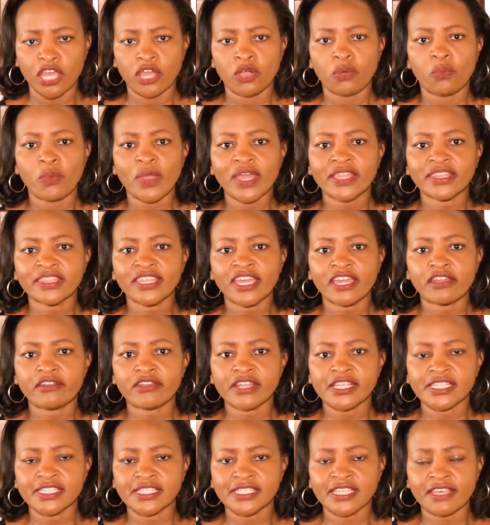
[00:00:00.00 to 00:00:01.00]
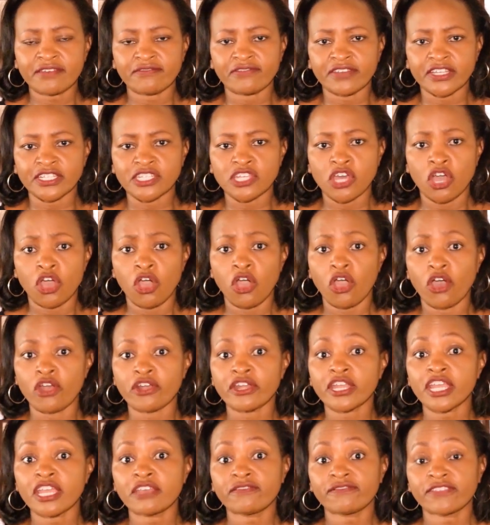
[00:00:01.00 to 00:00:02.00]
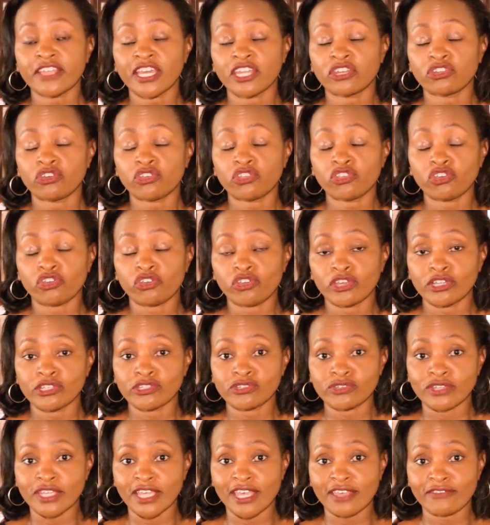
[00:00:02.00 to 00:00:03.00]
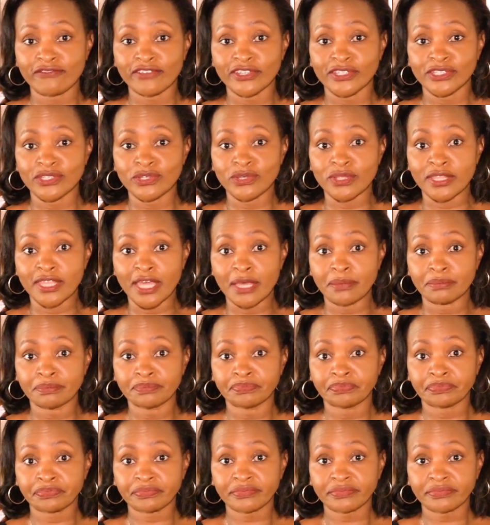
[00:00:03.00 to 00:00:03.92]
When they receive it, or if they know you're going to give it to them,